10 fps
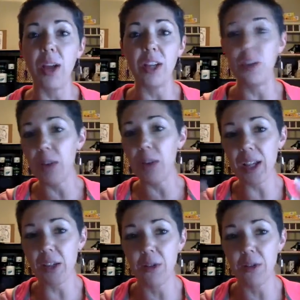and you
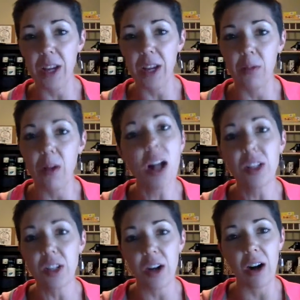guys are freaking rock
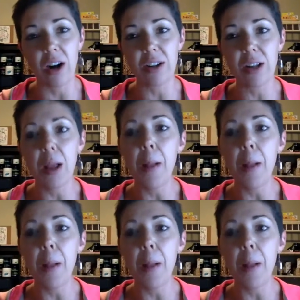stars,